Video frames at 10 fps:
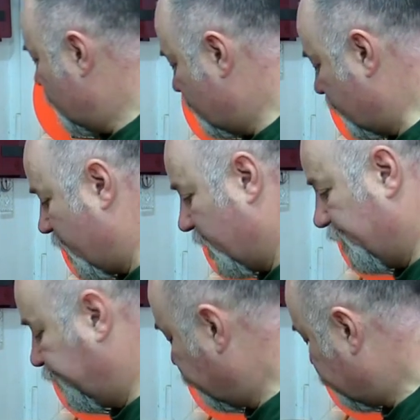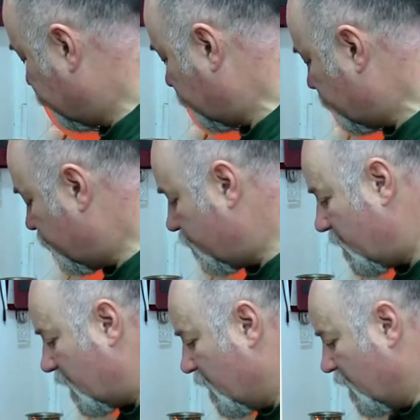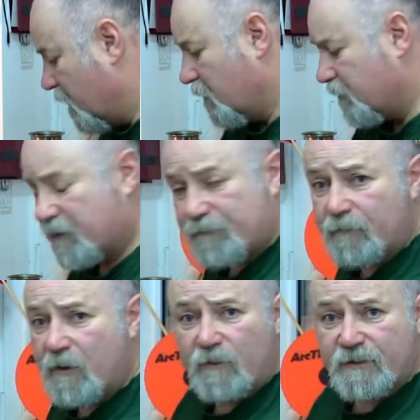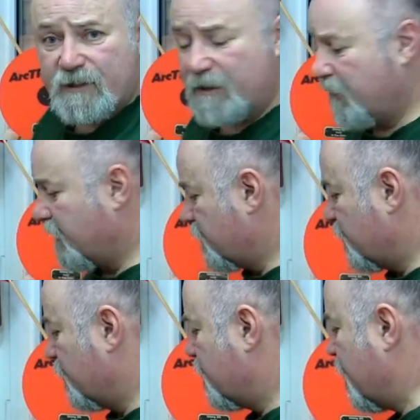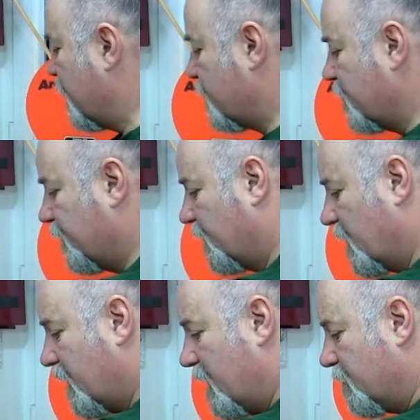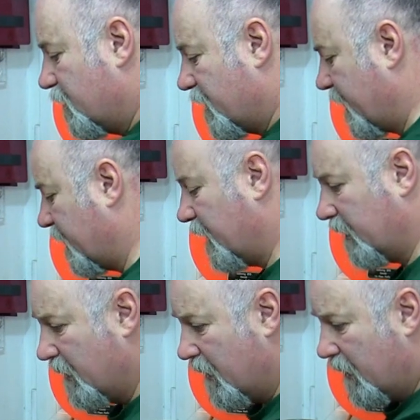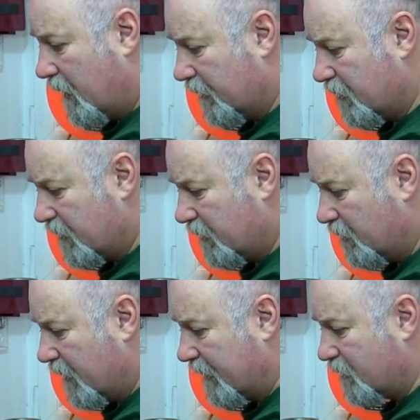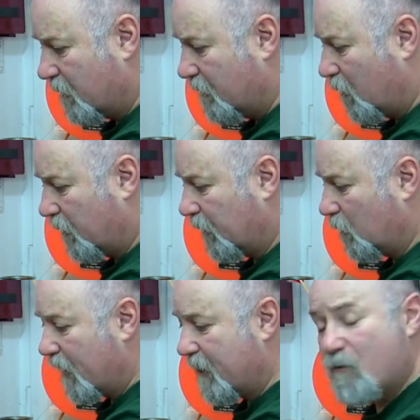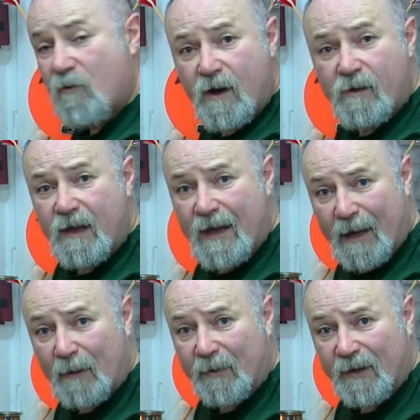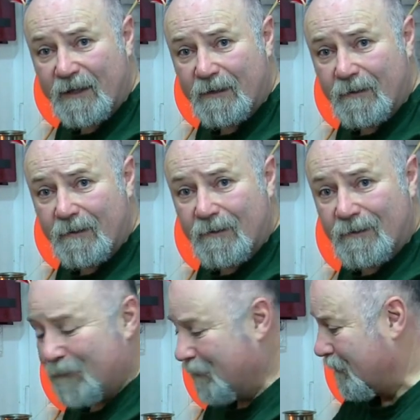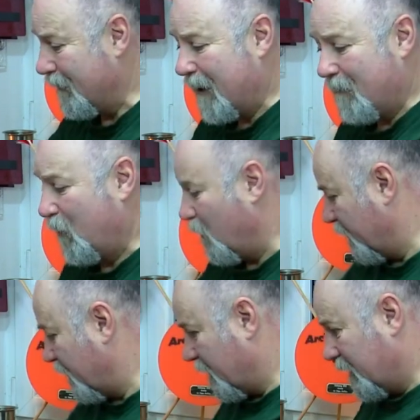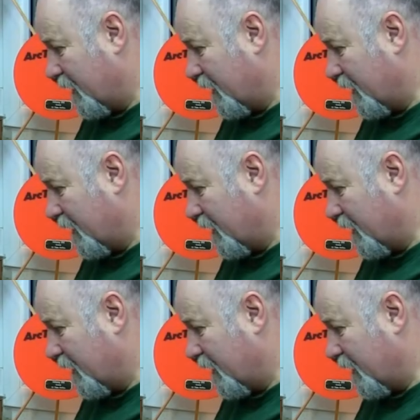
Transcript: So you just roll it to your heart's content, keep checking until you get to a point where you're happy that that point